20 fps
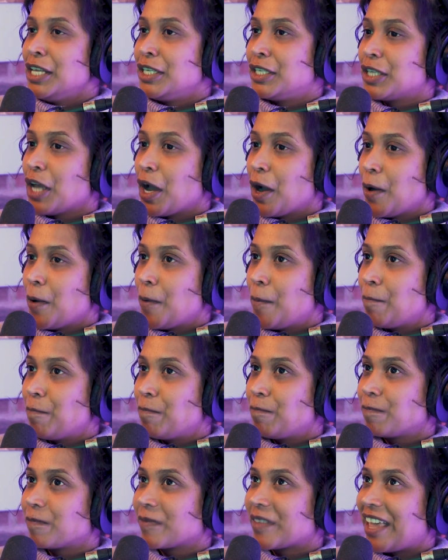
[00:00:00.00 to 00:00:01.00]
So
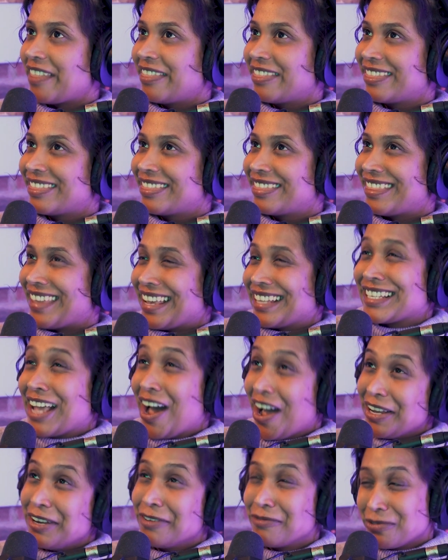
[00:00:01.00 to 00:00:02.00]
that's
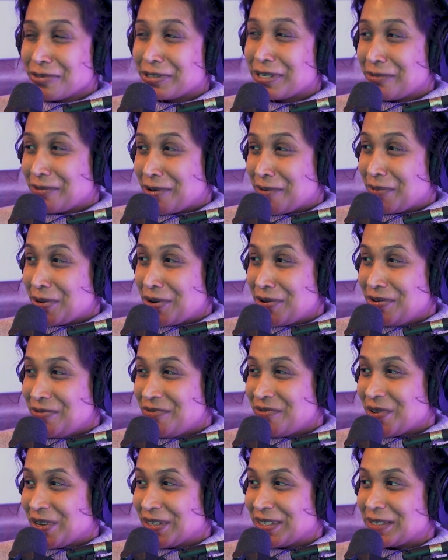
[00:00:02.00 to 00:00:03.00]
kind of also what
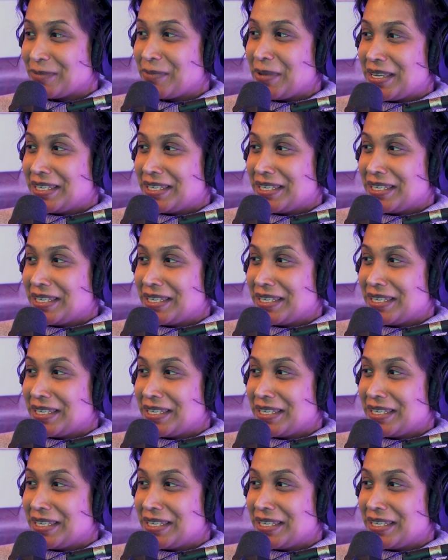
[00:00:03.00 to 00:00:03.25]
Putin wants,